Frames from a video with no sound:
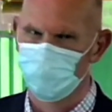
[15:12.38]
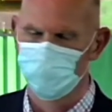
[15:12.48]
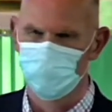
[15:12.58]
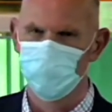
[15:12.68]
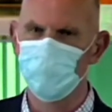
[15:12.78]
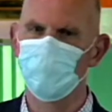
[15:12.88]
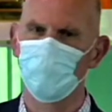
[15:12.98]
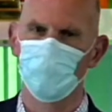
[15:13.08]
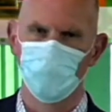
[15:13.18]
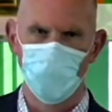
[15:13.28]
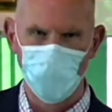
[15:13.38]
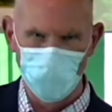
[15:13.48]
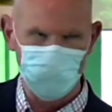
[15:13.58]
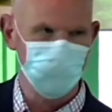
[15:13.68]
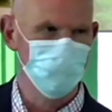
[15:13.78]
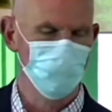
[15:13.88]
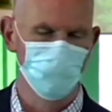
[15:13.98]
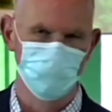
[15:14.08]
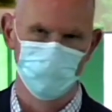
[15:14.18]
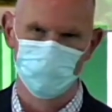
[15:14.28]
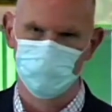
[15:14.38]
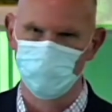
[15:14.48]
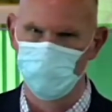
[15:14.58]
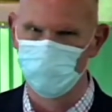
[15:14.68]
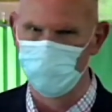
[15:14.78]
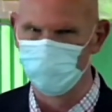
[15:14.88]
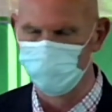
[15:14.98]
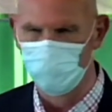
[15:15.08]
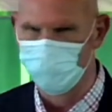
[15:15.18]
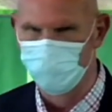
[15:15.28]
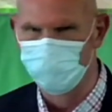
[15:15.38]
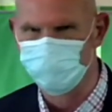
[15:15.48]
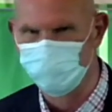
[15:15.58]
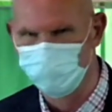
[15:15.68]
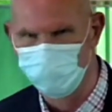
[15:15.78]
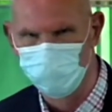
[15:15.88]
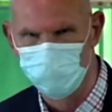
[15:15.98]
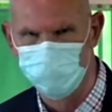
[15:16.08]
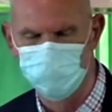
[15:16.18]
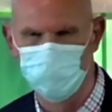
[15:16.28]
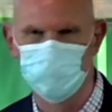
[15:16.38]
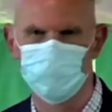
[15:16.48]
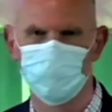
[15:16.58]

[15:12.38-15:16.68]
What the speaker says: you were head and shoulders above everybody else in the organization.